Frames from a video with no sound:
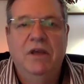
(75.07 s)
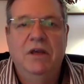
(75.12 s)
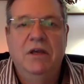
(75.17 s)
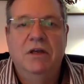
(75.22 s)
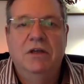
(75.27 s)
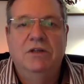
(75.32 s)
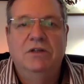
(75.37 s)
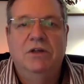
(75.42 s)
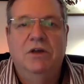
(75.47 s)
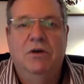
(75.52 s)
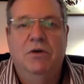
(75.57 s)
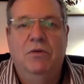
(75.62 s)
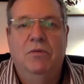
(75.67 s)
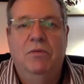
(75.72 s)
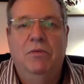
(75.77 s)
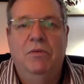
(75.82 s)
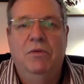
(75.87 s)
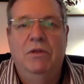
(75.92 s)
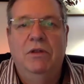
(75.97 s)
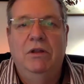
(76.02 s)
So
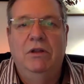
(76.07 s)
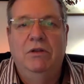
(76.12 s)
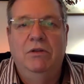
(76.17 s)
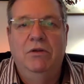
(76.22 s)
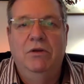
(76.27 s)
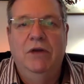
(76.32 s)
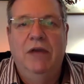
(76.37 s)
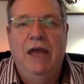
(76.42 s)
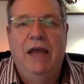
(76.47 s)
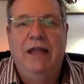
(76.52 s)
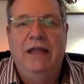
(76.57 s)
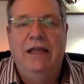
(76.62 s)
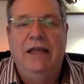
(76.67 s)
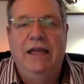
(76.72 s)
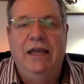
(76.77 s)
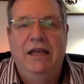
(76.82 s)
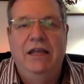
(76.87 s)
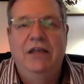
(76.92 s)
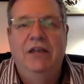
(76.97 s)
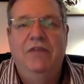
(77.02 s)
look at the
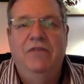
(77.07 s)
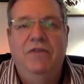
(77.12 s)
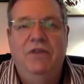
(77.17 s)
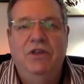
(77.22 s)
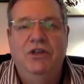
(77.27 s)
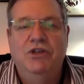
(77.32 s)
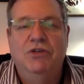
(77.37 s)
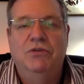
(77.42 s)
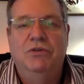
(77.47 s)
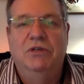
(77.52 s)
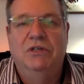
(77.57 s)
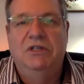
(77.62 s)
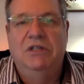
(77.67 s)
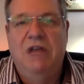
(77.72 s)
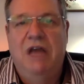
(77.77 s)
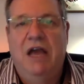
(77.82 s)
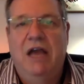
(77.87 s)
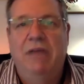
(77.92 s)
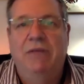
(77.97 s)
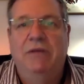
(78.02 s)
individual
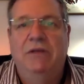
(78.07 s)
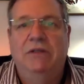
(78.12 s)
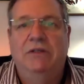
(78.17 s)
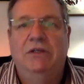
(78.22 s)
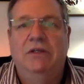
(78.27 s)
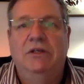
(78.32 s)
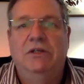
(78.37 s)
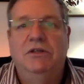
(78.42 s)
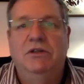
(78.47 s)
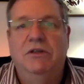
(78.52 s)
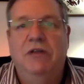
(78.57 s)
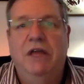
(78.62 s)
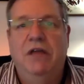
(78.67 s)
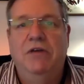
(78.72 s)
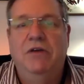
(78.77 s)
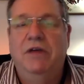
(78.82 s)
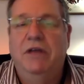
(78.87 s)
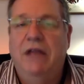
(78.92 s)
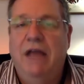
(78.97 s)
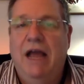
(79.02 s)
assignments so that you
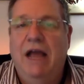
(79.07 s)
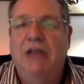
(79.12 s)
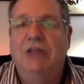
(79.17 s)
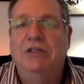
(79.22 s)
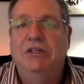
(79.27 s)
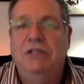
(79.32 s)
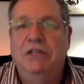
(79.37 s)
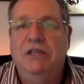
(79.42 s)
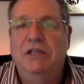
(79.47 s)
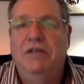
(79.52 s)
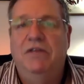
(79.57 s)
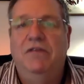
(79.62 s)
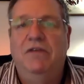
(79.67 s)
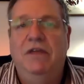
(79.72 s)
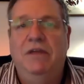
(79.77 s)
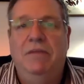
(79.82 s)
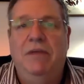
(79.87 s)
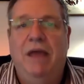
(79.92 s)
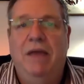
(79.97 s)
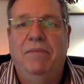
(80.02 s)
can actually see the
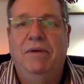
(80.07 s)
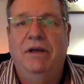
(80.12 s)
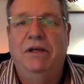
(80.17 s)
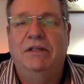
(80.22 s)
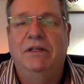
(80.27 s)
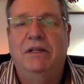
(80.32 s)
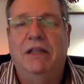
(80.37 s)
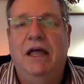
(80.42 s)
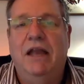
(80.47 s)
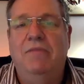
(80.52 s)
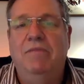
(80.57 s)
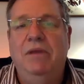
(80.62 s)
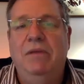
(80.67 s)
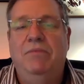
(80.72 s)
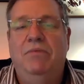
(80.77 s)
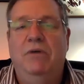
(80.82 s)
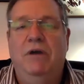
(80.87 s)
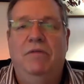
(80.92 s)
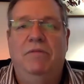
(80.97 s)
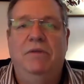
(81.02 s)
feedback, because a lot of
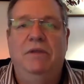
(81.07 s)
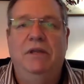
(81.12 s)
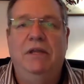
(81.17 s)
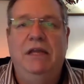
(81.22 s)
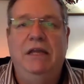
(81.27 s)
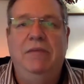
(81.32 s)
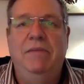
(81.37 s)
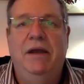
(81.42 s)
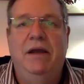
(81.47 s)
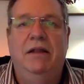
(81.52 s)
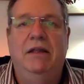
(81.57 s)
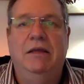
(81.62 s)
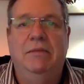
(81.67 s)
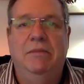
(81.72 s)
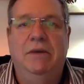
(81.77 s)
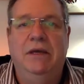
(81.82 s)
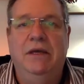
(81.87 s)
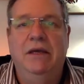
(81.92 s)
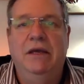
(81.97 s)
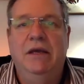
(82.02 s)
people have been emailing
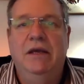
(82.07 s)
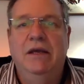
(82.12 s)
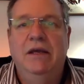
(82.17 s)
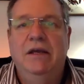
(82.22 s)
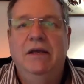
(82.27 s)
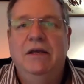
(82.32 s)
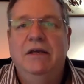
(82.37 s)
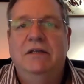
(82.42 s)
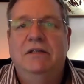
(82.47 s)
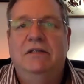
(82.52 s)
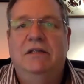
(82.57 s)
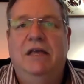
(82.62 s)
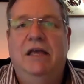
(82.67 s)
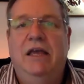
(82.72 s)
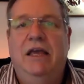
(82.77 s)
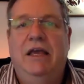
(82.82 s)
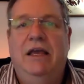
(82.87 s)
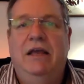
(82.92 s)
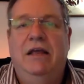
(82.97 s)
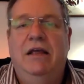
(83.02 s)
me
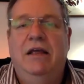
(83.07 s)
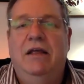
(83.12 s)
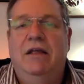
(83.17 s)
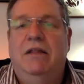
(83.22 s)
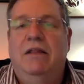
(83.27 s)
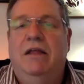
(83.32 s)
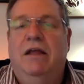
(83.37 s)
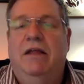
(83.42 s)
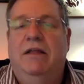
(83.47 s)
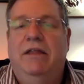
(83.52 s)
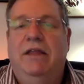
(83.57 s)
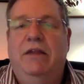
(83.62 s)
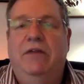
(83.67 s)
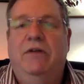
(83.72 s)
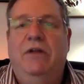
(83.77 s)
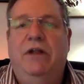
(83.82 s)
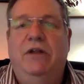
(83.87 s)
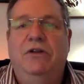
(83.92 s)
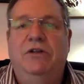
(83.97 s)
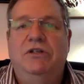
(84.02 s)
saying they
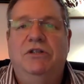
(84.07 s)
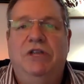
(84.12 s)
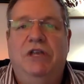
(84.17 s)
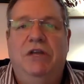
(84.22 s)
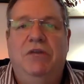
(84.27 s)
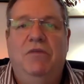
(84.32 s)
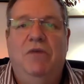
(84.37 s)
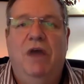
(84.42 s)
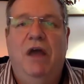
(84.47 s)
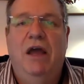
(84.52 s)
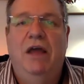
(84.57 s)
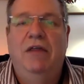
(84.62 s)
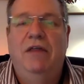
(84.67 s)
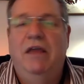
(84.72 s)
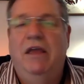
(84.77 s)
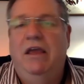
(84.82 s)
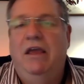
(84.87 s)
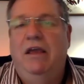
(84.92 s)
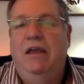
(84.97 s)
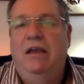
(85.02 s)
don't understand why
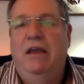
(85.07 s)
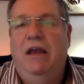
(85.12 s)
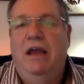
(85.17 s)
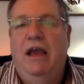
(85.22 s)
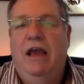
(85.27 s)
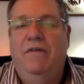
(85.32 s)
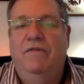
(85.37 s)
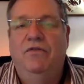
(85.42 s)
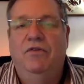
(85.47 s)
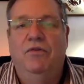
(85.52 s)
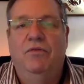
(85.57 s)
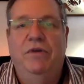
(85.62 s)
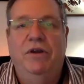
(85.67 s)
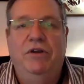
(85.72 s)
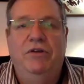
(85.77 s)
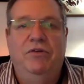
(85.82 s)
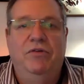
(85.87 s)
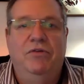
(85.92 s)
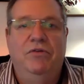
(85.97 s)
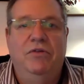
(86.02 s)
they have to
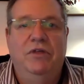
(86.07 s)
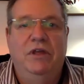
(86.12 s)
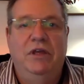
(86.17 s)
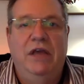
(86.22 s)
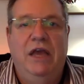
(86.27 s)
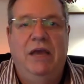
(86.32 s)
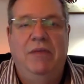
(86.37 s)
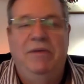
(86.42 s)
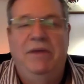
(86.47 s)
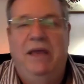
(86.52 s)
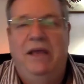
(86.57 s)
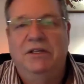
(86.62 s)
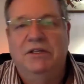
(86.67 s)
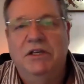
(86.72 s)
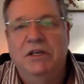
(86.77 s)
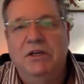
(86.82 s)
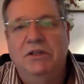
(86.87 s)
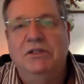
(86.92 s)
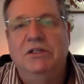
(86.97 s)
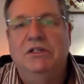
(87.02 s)
redo the APA
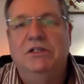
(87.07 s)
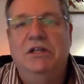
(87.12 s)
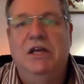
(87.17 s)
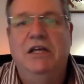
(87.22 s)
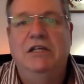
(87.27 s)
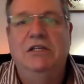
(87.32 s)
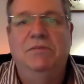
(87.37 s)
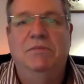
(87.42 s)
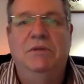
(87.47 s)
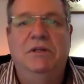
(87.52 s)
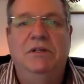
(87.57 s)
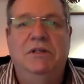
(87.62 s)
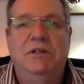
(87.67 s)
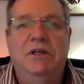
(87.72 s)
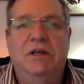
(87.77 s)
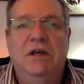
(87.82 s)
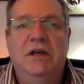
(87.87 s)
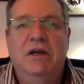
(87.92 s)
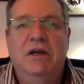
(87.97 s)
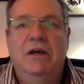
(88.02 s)
skills assessment,
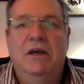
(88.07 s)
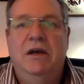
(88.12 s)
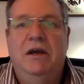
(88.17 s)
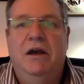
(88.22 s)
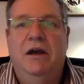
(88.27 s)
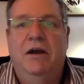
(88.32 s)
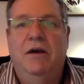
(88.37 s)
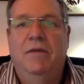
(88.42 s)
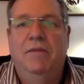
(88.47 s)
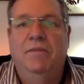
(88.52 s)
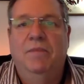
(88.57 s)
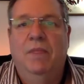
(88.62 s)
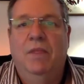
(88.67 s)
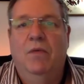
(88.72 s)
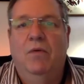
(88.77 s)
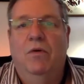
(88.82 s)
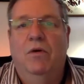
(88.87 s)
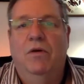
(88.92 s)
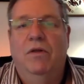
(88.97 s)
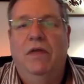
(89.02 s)

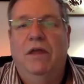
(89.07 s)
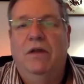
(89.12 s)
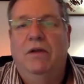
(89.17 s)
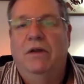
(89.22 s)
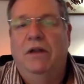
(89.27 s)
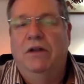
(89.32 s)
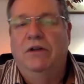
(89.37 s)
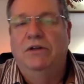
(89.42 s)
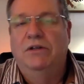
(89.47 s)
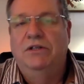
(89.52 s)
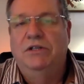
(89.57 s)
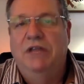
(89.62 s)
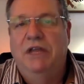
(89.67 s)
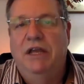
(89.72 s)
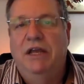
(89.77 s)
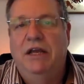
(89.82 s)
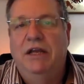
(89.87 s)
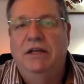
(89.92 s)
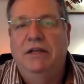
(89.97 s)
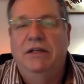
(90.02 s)
or they don't
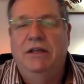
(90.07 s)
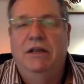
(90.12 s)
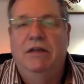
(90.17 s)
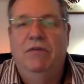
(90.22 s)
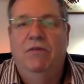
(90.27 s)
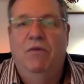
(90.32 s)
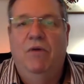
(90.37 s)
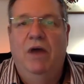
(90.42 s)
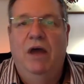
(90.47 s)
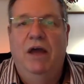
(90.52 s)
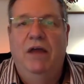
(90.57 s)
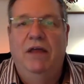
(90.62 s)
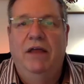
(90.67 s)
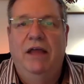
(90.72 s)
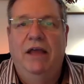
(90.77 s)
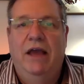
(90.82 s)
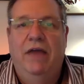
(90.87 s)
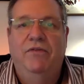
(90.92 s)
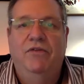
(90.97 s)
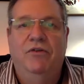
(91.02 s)
understand why they
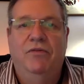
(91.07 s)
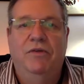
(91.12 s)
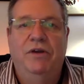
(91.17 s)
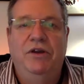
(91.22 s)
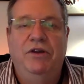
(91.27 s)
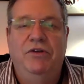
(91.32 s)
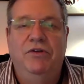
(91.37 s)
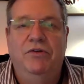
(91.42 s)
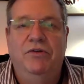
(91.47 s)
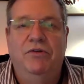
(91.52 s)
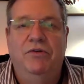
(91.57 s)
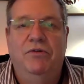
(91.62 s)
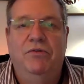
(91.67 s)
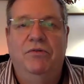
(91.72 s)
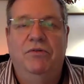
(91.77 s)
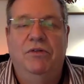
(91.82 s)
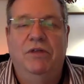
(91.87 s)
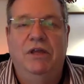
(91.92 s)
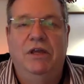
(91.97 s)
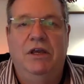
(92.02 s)
have to
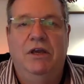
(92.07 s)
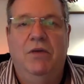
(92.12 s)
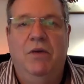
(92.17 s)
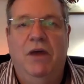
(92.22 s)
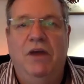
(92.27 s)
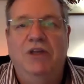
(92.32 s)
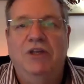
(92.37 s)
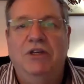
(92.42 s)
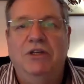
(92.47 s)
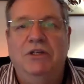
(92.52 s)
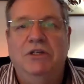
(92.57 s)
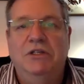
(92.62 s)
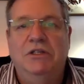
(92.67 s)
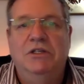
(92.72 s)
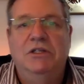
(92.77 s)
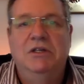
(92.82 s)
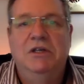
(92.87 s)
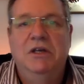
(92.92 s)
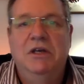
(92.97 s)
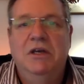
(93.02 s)
redo the
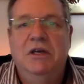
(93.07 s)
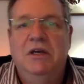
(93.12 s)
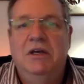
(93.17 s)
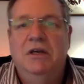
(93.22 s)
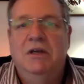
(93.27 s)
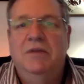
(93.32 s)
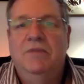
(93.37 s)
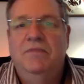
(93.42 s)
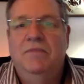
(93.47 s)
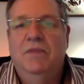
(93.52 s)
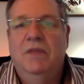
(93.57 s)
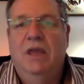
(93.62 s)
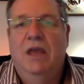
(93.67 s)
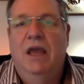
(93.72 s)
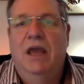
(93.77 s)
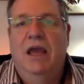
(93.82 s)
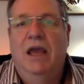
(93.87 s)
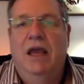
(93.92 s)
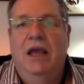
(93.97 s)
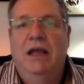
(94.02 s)
questions,
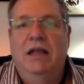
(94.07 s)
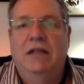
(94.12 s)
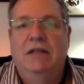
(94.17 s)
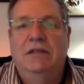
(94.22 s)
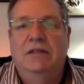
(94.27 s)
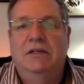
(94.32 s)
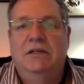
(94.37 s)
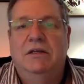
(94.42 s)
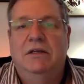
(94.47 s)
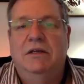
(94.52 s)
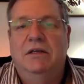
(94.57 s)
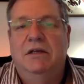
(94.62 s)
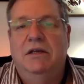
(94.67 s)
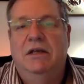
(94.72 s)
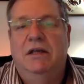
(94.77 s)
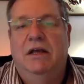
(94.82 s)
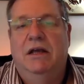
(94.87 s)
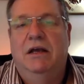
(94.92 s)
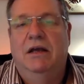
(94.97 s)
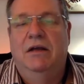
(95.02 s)
and
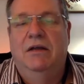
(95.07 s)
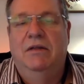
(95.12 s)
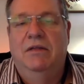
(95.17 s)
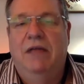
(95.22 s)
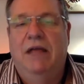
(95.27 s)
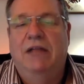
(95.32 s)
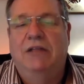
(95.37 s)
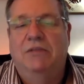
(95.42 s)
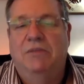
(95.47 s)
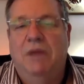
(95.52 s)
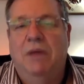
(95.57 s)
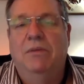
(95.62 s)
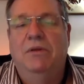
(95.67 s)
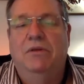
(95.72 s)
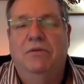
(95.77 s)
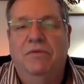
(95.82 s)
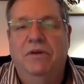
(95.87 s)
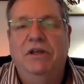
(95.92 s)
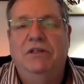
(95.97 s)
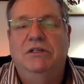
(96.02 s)
that's probably
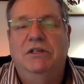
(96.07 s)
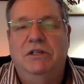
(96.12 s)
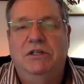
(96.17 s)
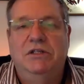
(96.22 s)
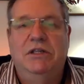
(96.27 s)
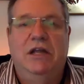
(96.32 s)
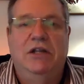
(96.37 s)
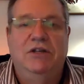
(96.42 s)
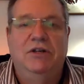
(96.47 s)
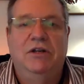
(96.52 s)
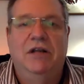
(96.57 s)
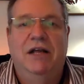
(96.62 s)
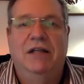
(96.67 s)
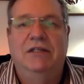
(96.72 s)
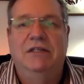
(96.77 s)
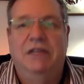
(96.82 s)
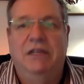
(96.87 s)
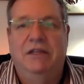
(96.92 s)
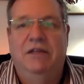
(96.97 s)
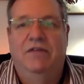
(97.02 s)
the reason, is that you're not
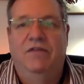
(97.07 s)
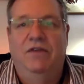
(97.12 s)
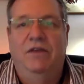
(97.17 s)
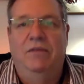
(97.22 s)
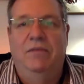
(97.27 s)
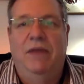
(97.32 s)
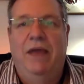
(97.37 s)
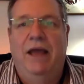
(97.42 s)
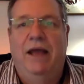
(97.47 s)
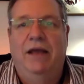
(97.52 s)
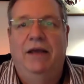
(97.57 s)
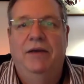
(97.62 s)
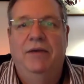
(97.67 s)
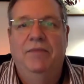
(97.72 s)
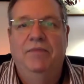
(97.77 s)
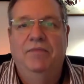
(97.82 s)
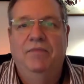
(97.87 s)
seeing the feedback.